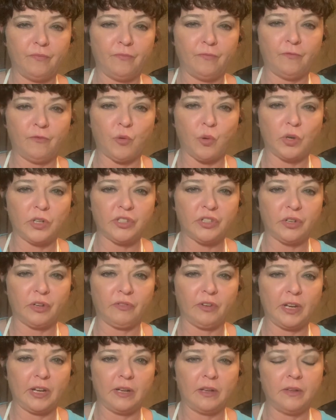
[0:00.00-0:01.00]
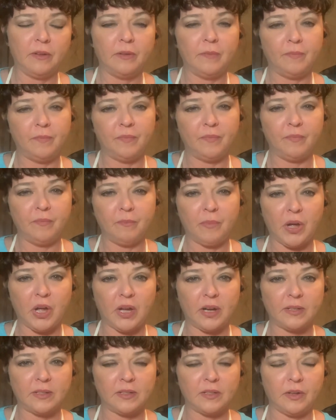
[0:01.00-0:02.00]
4 serving
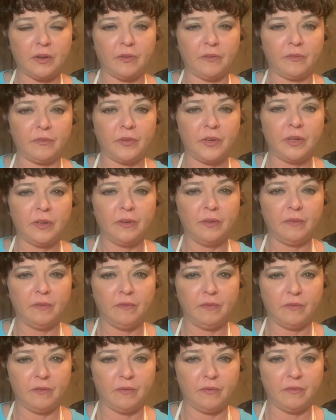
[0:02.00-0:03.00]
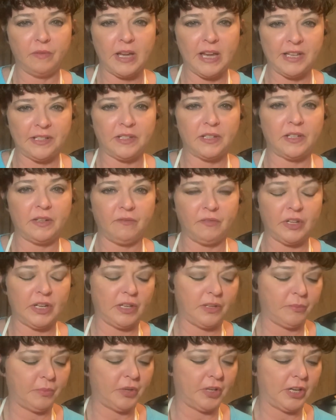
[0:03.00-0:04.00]
box of instant
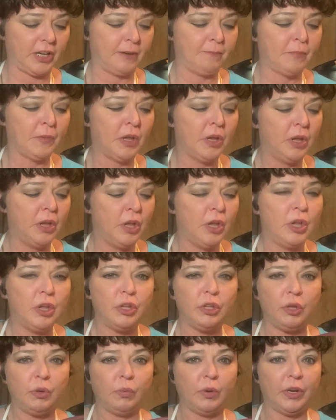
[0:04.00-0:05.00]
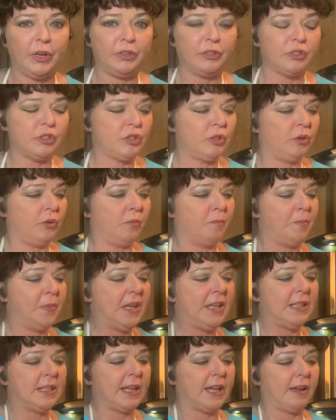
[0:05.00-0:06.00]
vanilla pudding. You want to
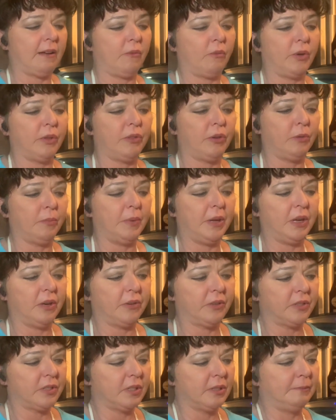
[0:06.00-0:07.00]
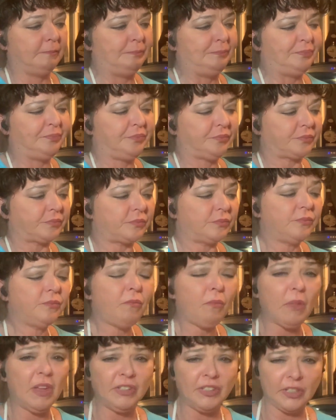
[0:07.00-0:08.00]
beat that with your beaters
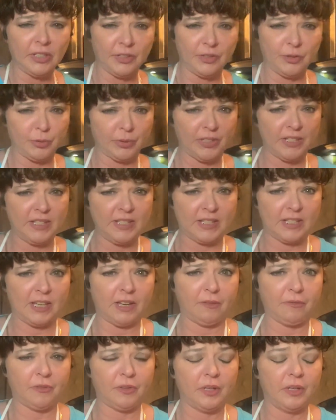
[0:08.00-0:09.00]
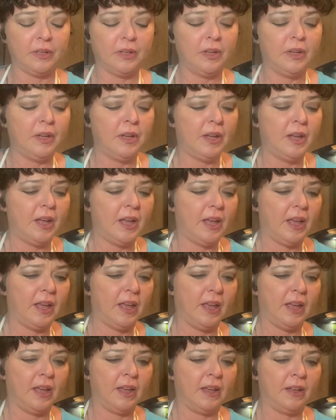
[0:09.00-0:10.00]
until it's really stiff.
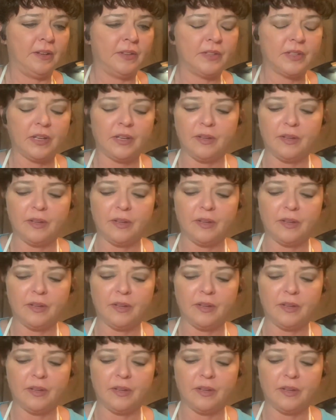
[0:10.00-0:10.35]
And